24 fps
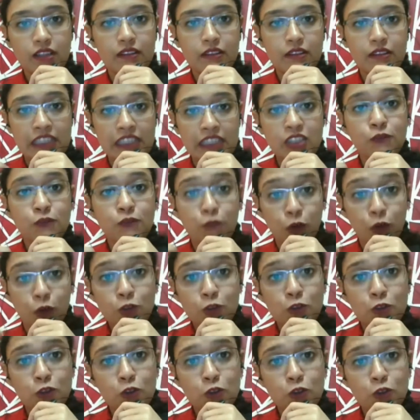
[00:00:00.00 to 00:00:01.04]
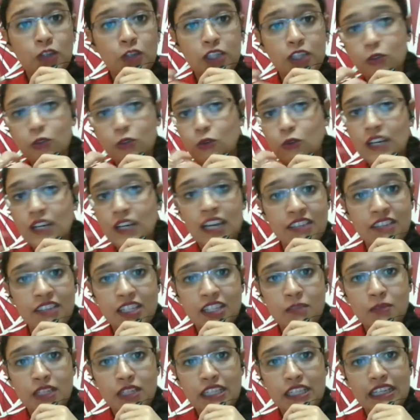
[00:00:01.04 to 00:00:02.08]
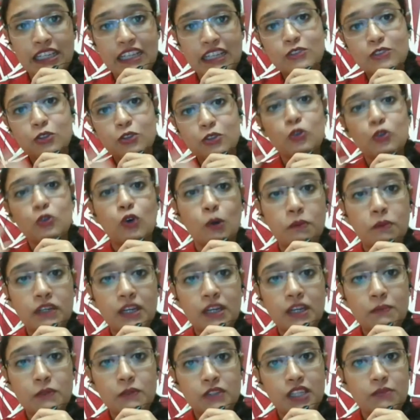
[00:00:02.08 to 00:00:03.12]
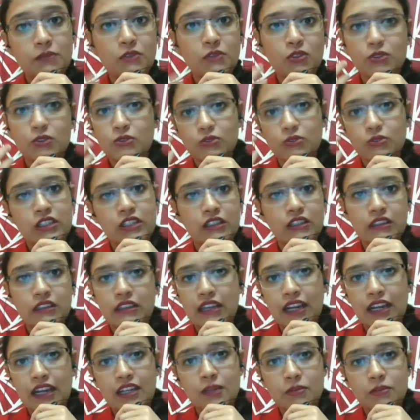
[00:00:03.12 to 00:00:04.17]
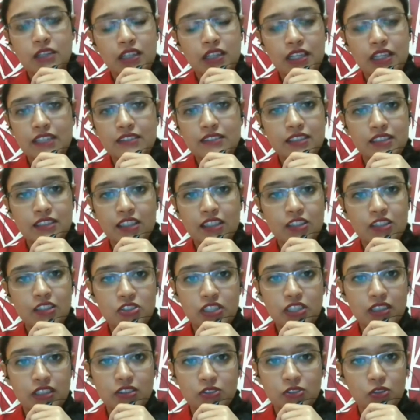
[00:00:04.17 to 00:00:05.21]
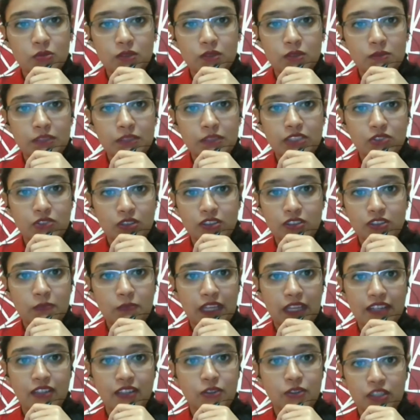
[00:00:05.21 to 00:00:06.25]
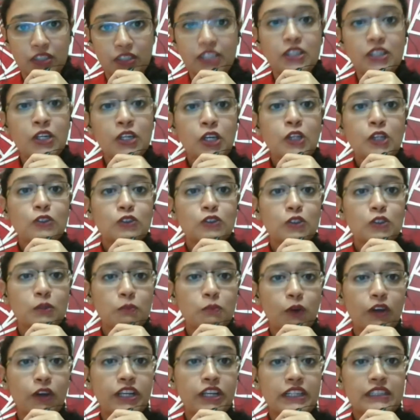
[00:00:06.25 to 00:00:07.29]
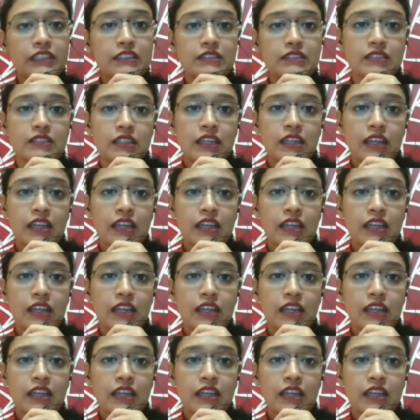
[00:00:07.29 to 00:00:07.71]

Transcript: things force you and you don't have anybody else, so you open up to them, you land up realizing they're the chillest human beings on this planet. Okay, so the point is,